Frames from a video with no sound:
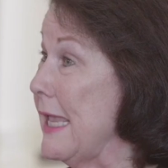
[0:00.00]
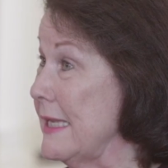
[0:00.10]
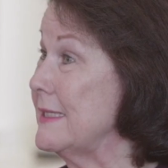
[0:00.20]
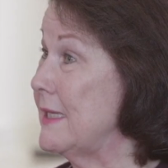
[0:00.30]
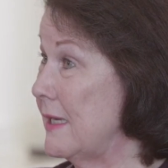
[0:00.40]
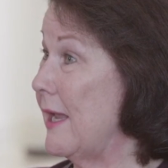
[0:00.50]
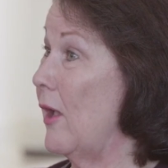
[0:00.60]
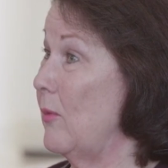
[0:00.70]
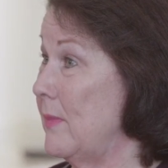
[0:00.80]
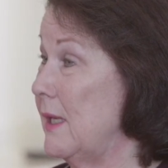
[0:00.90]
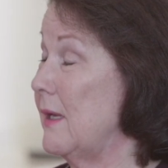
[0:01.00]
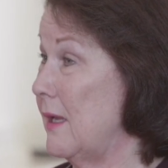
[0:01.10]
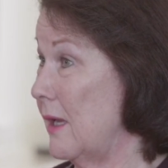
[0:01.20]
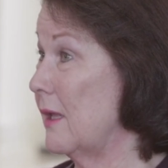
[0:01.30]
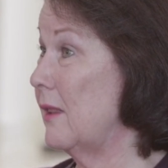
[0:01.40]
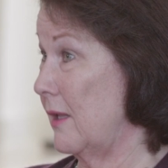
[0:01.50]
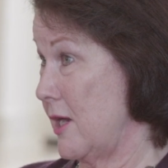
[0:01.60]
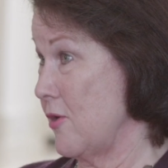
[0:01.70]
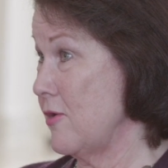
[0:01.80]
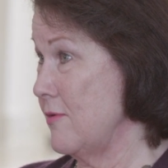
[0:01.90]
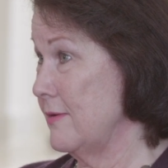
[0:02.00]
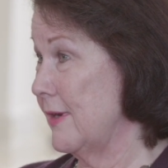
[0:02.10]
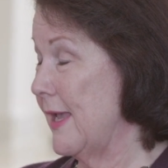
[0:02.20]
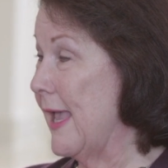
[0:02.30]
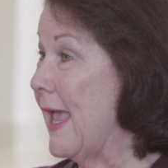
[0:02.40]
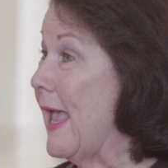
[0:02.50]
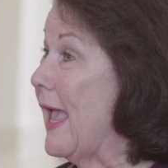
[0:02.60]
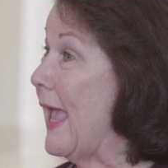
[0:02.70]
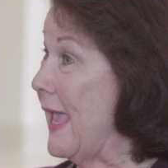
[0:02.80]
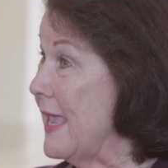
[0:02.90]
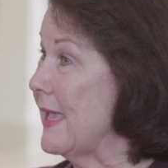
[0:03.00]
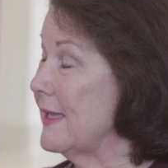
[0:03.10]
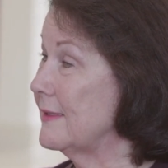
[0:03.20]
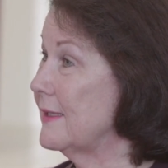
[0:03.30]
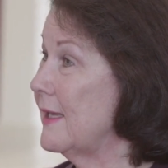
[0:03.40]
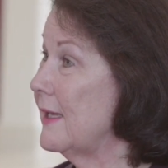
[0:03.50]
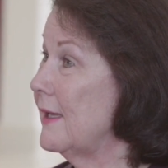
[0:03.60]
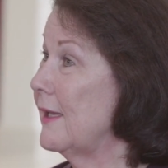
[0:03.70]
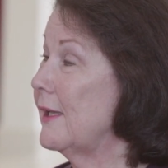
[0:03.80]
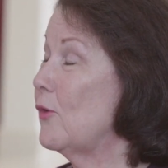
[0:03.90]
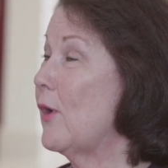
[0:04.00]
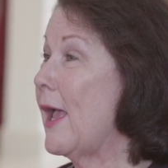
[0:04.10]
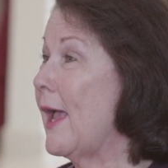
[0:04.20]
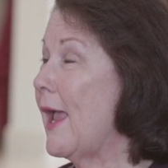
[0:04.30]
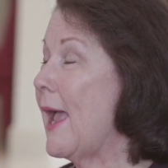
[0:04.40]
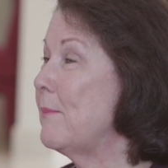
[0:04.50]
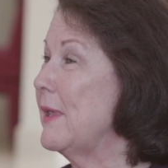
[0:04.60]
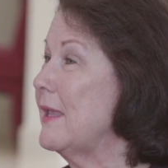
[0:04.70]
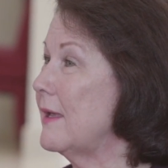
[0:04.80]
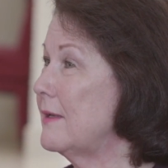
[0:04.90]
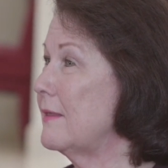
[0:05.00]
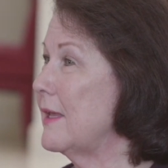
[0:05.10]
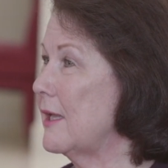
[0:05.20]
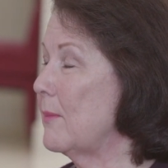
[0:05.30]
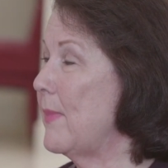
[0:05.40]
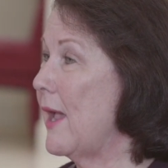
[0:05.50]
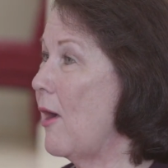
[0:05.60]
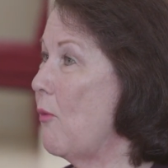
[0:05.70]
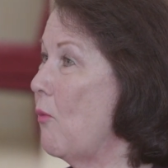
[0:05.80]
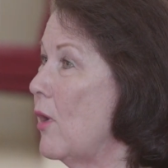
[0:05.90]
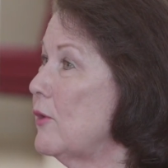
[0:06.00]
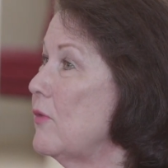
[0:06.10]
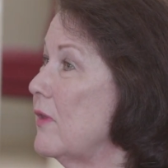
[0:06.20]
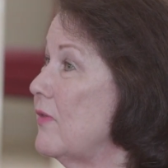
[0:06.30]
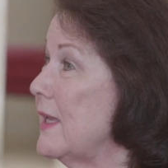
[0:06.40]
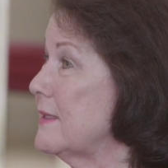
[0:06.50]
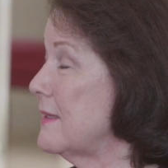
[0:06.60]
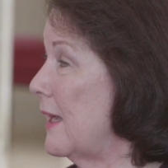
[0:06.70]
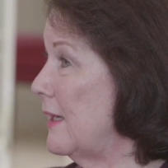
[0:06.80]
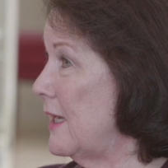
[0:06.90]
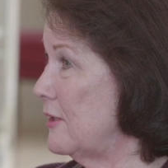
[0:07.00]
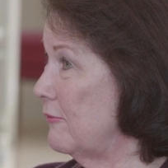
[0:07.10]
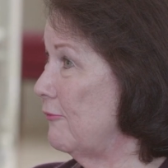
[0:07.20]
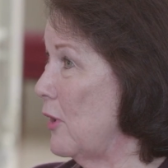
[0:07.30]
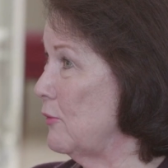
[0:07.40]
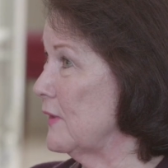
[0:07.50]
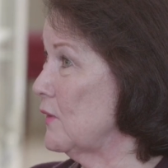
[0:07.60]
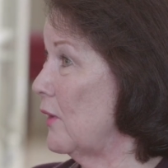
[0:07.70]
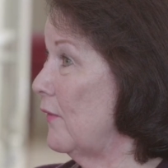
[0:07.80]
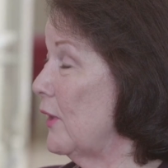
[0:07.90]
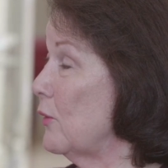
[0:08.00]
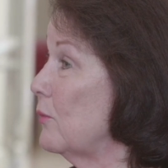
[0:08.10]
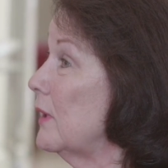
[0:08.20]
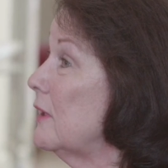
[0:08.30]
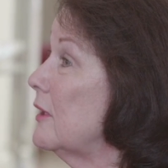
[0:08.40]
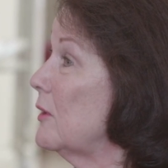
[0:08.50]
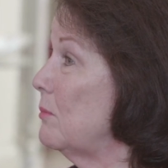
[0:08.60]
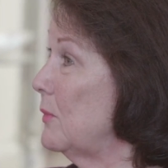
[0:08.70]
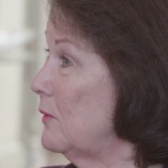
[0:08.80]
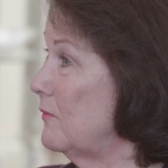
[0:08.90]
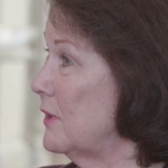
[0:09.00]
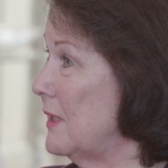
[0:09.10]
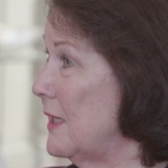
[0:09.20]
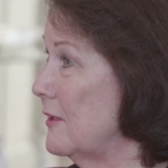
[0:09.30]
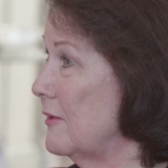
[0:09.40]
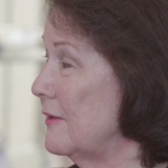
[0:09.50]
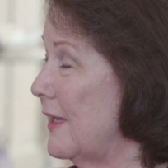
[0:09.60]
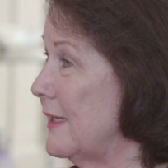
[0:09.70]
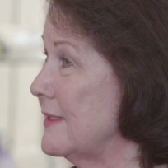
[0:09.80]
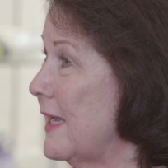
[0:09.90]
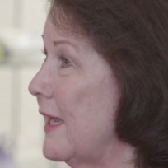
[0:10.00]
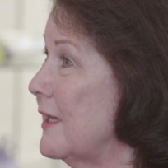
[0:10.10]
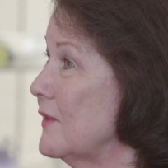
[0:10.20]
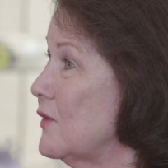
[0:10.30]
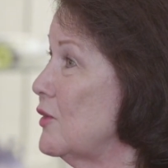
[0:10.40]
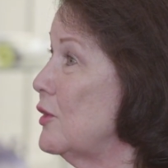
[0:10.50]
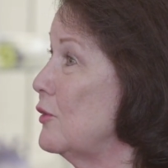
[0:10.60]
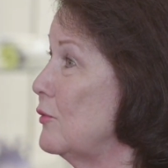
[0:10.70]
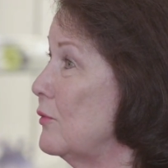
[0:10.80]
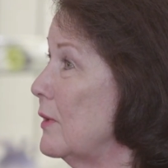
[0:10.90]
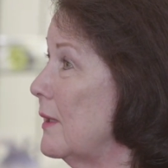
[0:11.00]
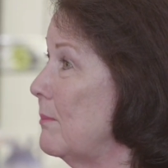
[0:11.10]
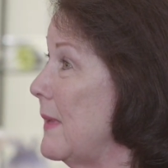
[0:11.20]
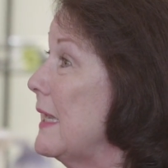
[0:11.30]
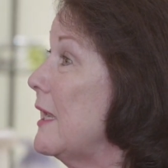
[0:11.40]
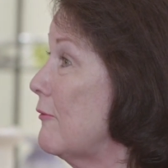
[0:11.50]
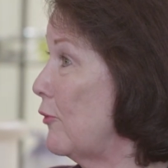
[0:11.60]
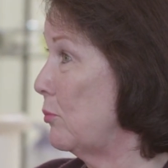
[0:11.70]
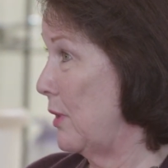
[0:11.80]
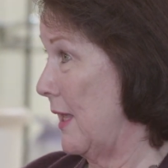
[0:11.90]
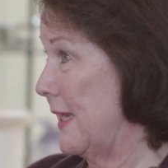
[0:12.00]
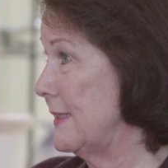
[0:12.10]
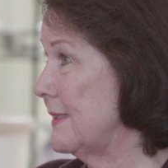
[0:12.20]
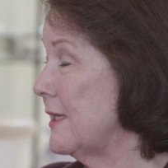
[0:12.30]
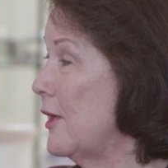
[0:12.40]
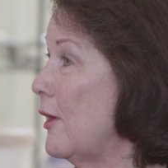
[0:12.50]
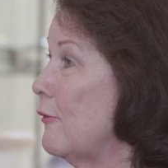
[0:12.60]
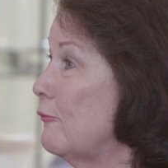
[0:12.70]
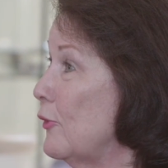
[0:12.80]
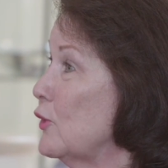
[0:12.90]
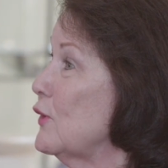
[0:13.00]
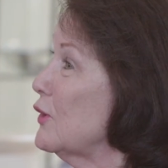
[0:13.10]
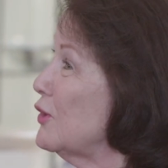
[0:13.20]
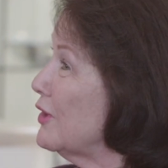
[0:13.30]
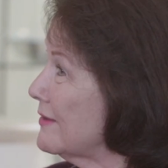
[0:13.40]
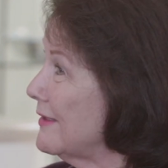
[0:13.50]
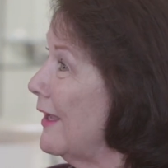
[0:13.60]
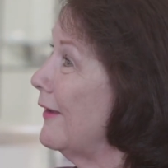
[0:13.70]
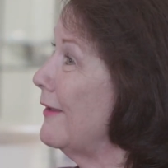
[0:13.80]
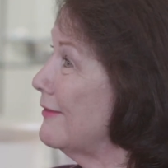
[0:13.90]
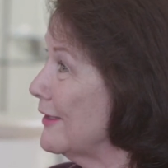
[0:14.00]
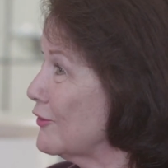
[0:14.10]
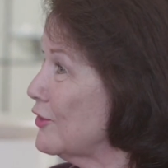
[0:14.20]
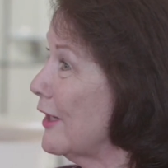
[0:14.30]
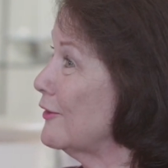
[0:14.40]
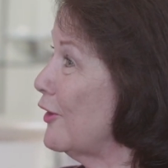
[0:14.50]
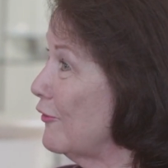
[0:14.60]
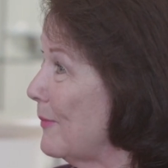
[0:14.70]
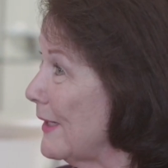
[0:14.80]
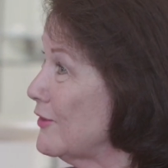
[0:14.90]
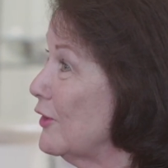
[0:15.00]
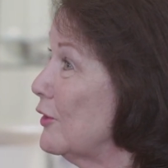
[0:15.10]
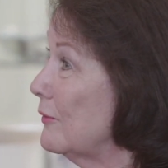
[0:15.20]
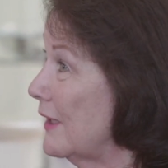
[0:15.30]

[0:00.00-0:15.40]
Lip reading: It did help me to get clear, and I began to think about what are the things I need to focus on that are really going to move the needle and take us to a meaningful place versus just getting things checked off my to-do